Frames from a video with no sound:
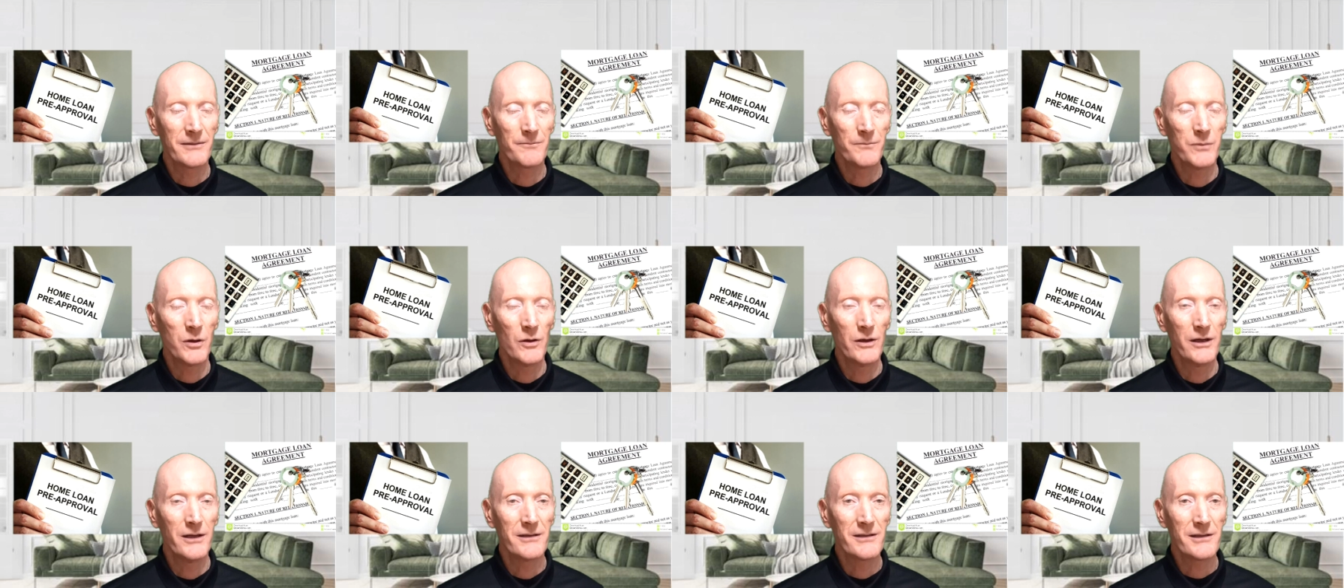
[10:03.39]

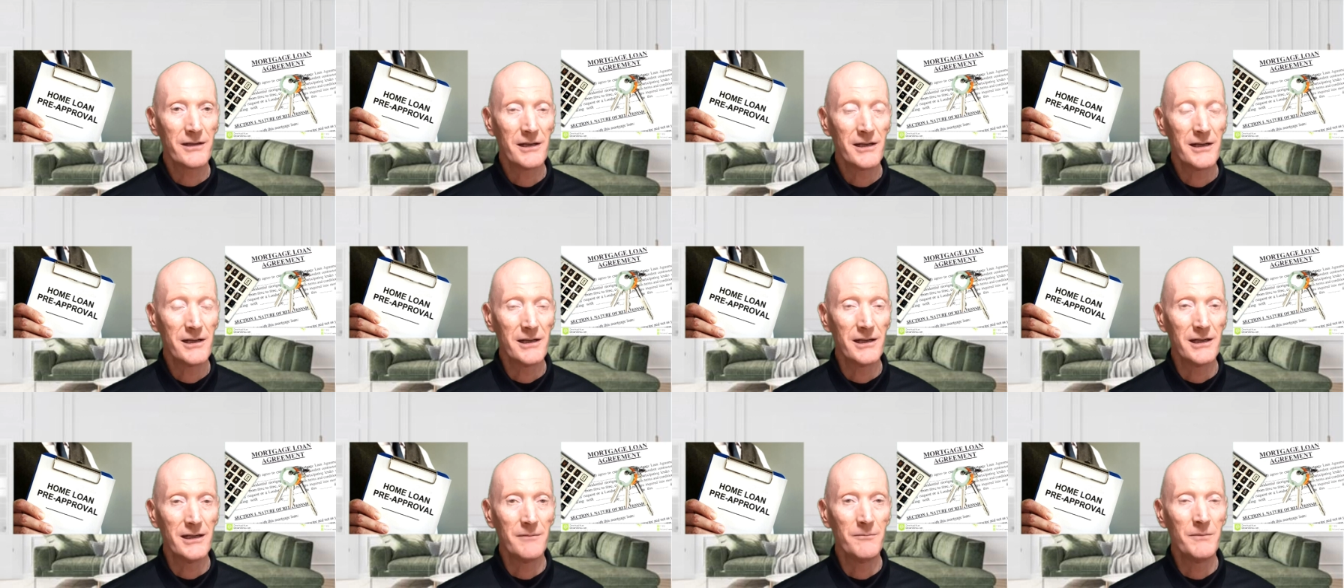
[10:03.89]
point in
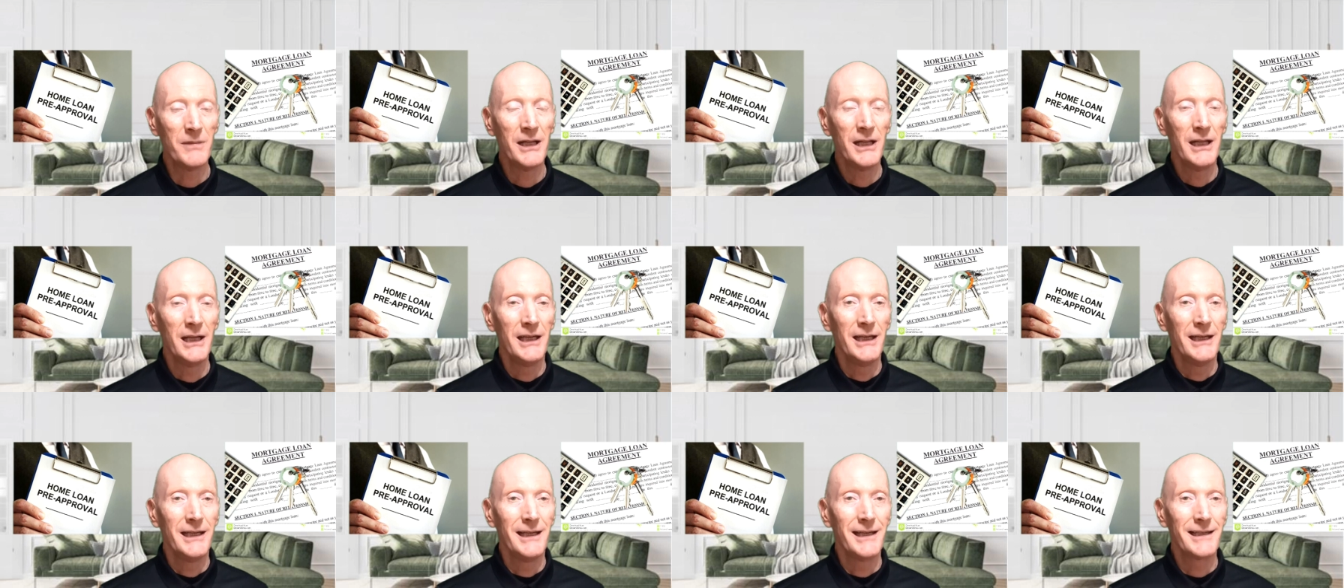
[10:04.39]
time,
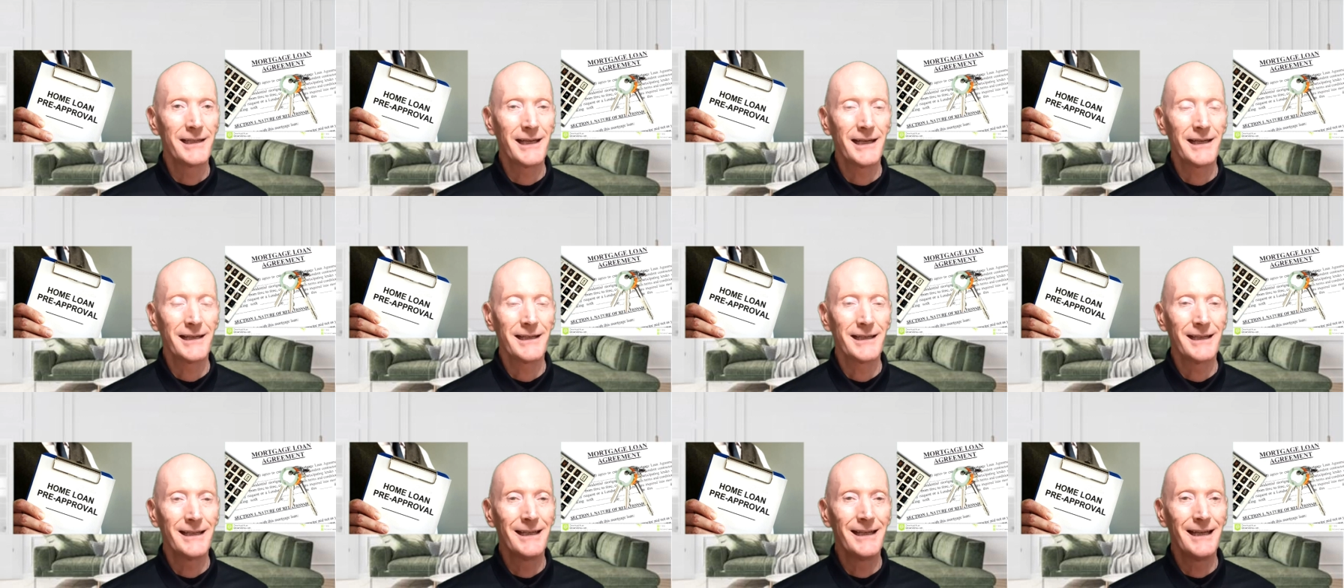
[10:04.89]
is
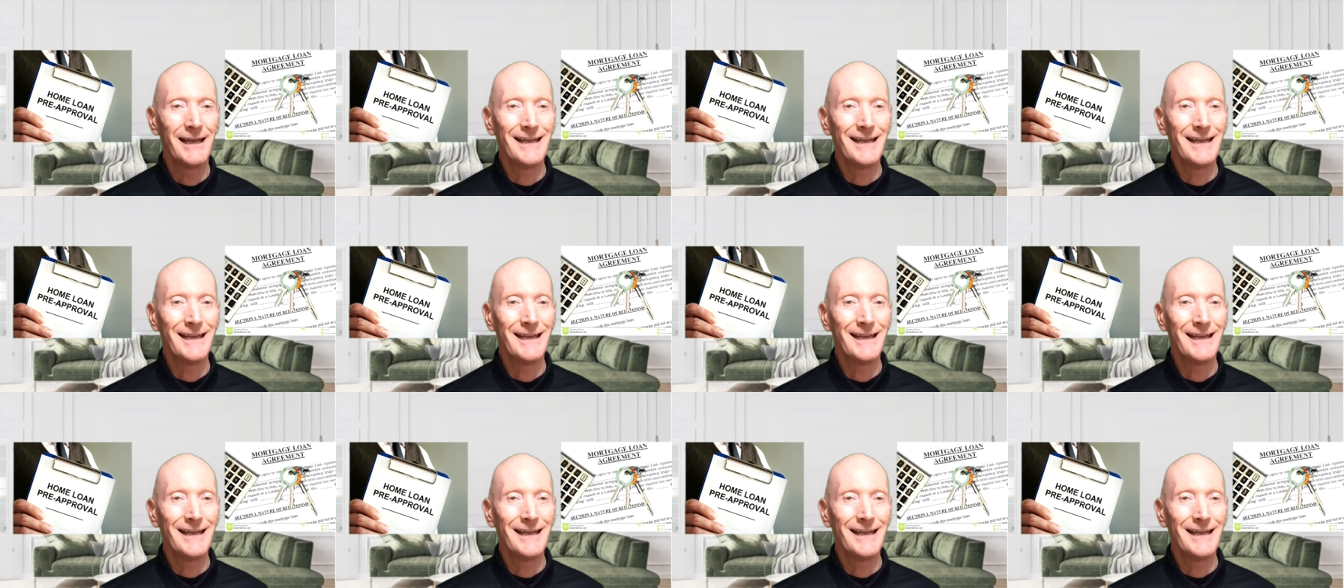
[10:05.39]
that